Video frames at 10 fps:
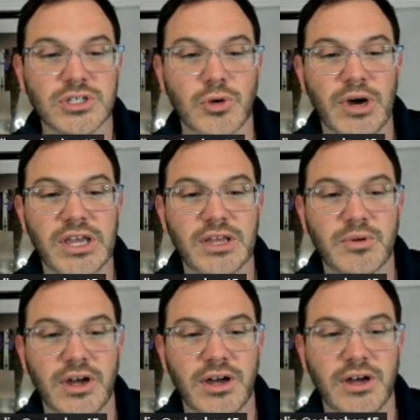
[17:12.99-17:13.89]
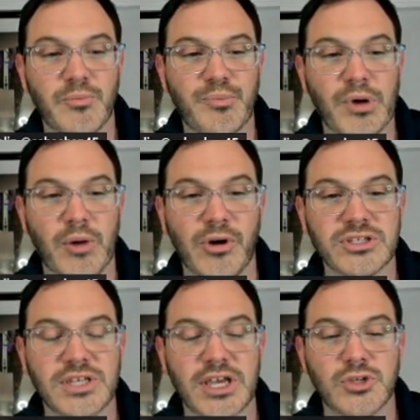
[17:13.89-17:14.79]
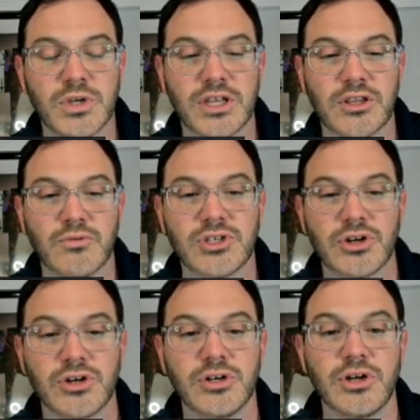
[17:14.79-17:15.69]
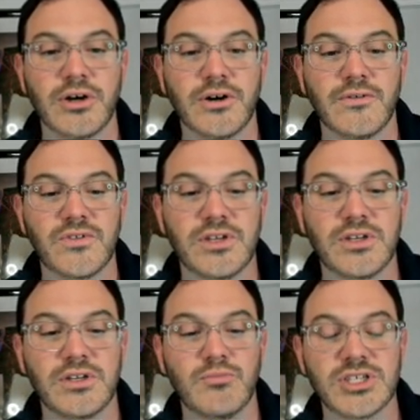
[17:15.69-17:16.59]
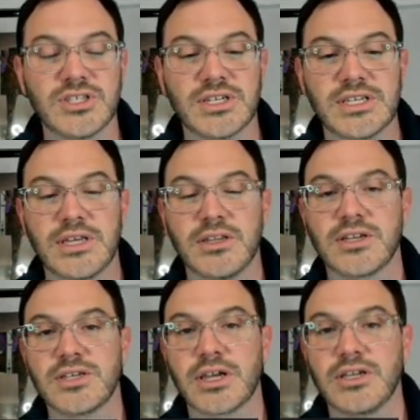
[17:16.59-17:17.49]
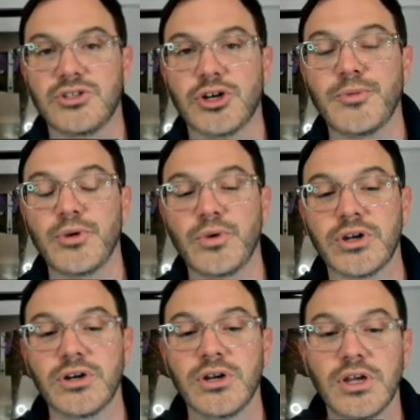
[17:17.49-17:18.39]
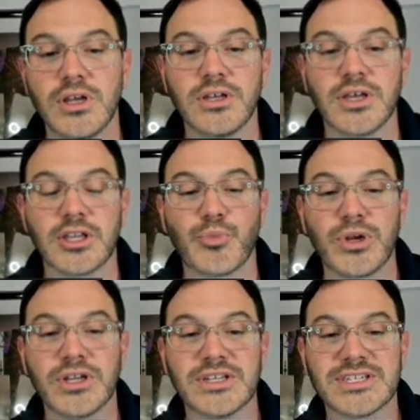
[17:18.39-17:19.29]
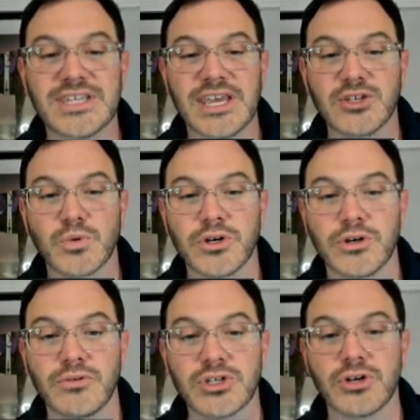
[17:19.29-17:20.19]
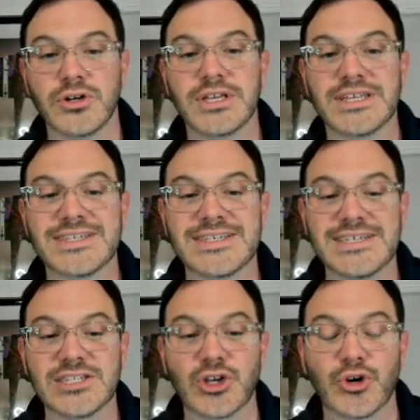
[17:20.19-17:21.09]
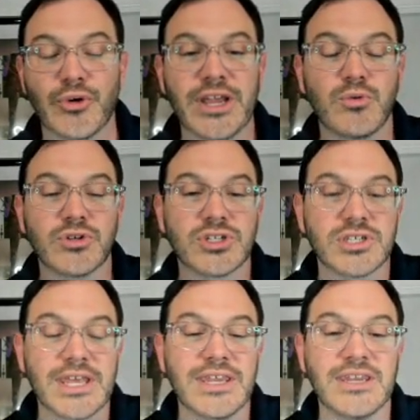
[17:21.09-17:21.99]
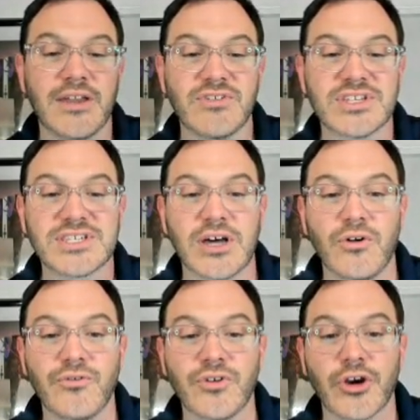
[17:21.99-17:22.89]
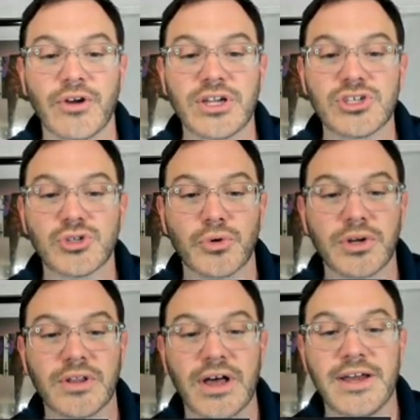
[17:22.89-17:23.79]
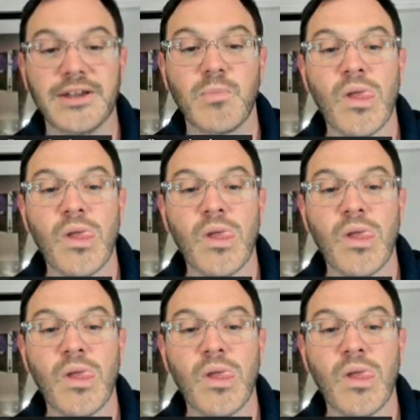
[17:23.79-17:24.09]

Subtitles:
So, Mike, Belmont Stakes, we get the return of the Mystic Dan, the Kentucky Derby winner. You get the Preakness Stakes winner returning and Seize the Gray, which is in and of itself a great storyline.